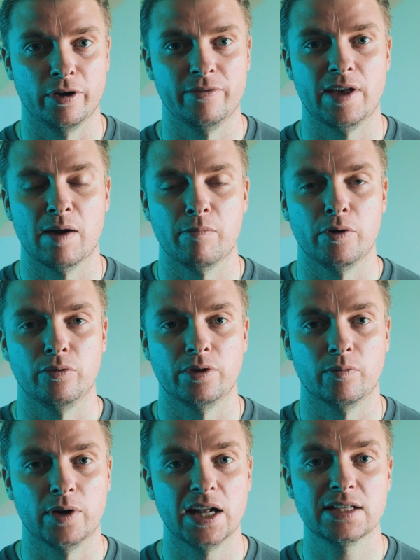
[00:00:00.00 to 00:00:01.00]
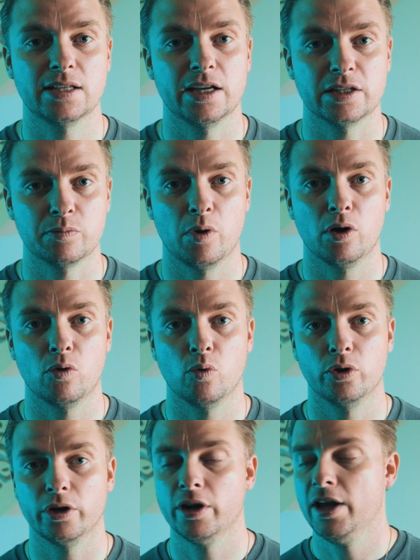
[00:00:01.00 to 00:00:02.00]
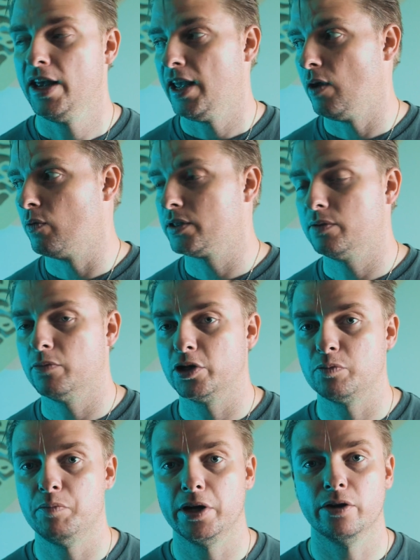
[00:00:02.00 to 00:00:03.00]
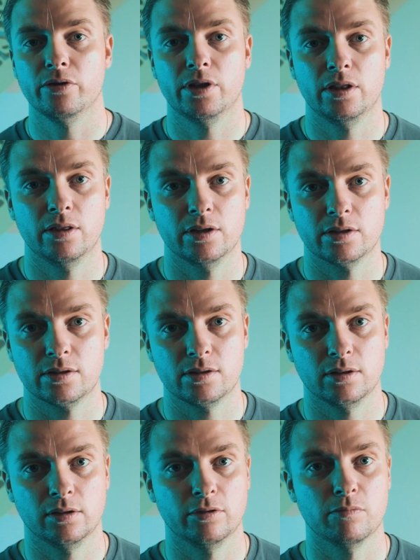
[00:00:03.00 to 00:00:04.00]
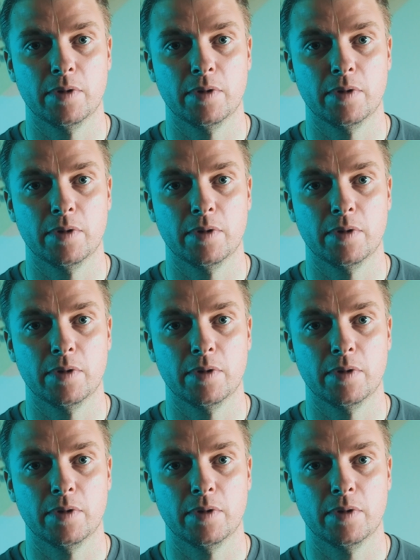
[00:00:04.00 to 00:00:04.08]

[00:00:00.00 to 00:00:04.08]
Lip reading: of that booth. And when I say a small corner, it wasn't much bigger than this little